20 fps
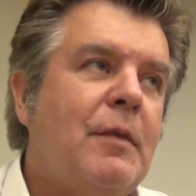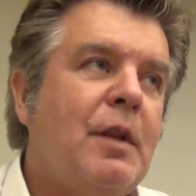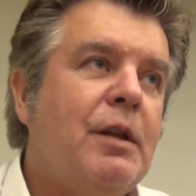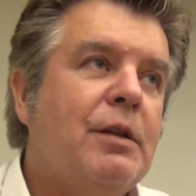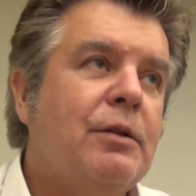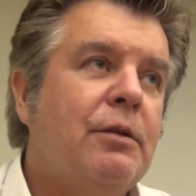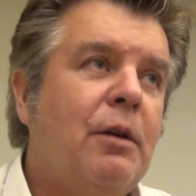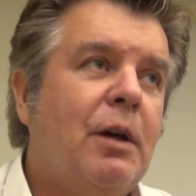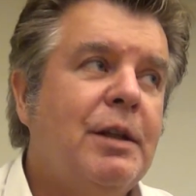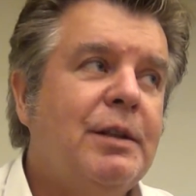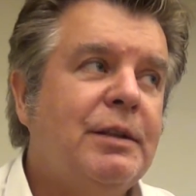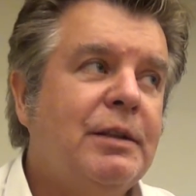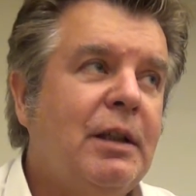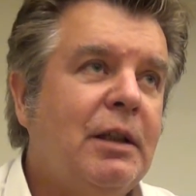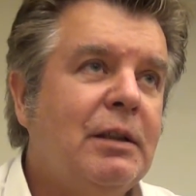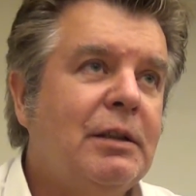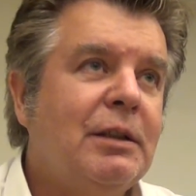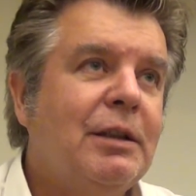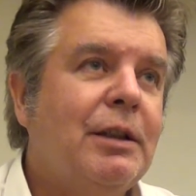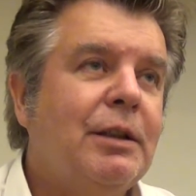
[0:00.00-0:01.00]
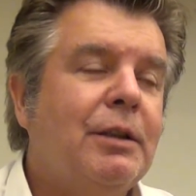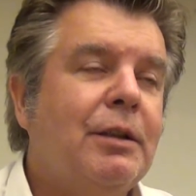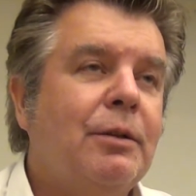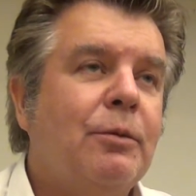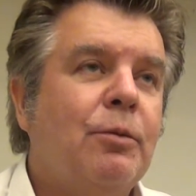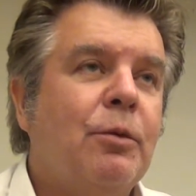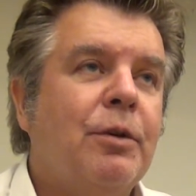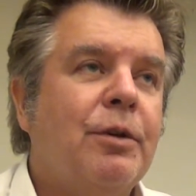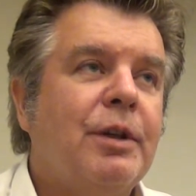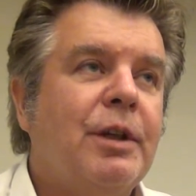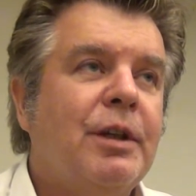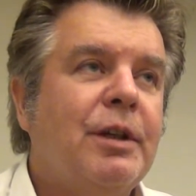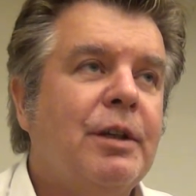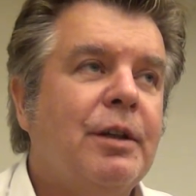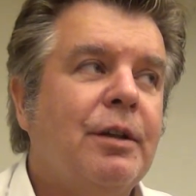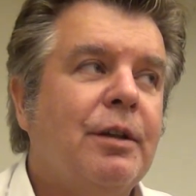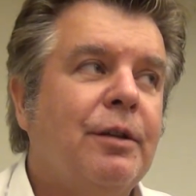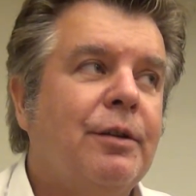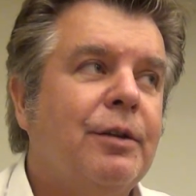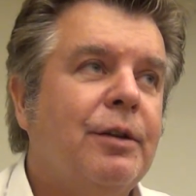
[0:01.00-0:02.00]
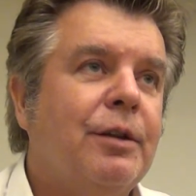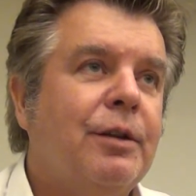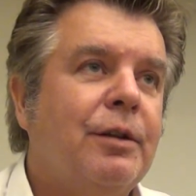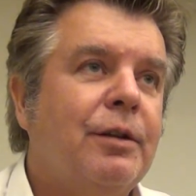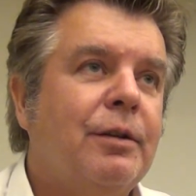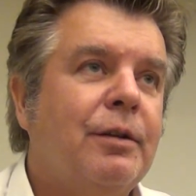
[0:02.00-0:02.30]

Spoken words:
So I started working on